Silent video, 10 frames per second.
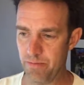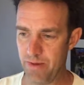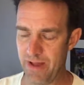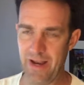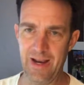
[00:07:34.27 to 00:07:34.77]

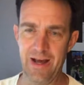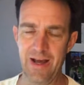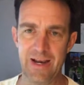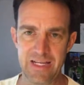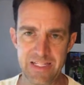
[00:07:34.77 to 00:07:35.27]
And
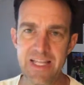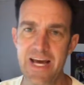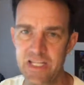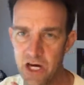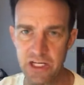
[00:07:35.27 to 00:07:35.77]
I say
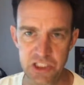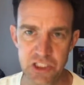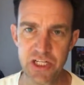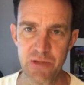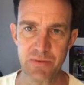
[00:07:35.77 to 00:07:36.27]
that tongue in
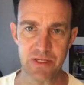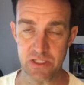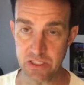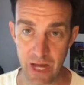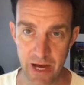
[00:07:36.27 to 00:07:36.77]
cheek, because
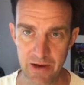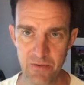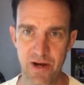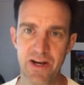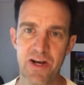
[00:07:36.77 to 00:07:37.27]
it's not,
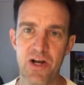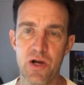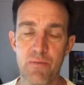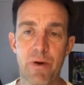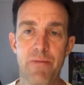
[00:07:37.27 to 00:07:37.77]
right?
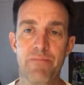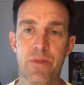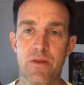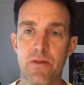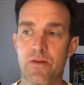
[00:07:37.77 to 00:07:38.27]
But
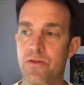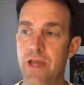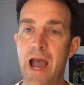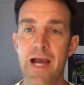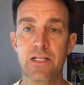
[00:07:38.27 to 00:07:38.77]
the
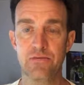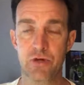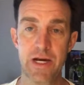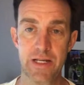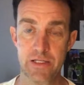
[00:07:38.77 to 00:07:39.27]
act of
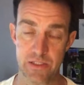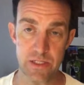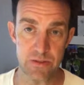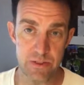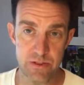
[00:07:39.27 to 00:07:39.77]
trading
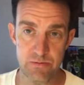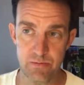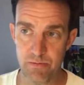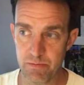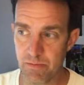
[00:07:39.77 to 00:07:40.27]
is
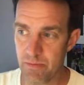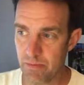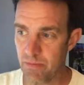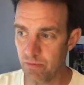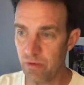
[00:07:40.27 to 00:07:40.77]

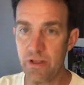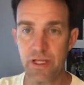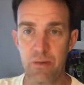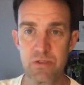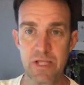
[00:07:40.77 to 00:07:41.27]
really
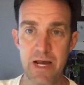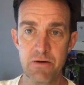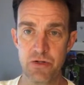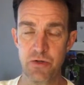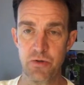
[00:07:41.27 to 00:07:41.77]
comes
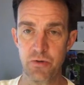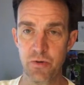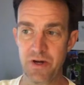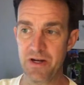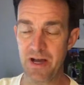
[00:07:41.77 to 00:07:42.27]
down to
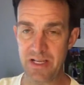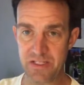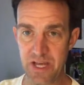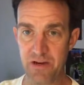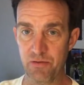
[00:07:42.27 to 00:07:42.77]
a
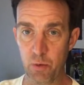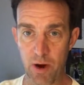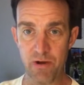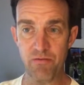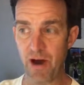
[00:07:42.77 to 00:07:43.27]
set of
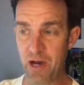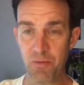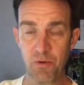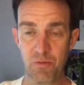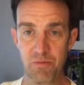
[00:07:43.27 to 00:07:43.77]

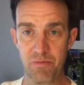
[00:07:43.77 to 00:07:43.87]
quantifiable